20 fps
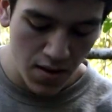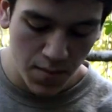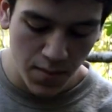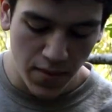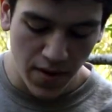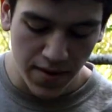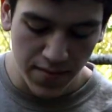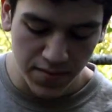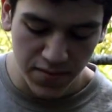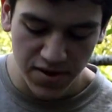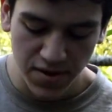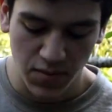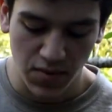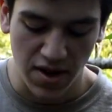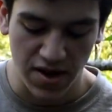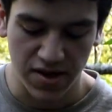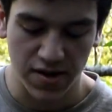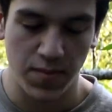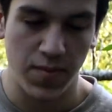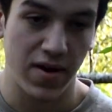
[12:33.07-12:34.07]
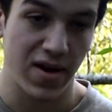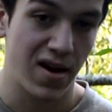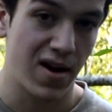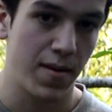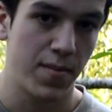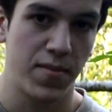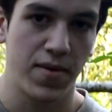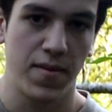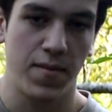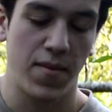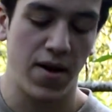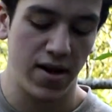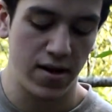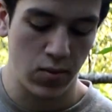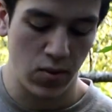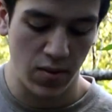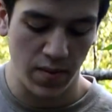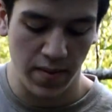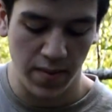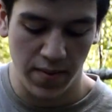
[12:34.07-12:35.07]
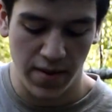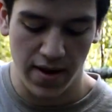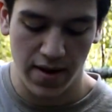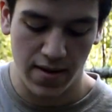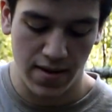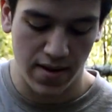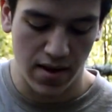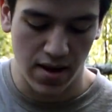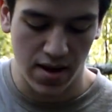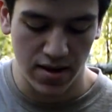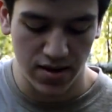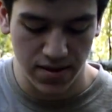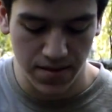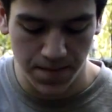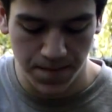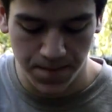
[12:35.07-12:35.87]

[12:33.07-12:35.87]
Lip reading: but someone has to pick it up, and it might as well be me, I guess.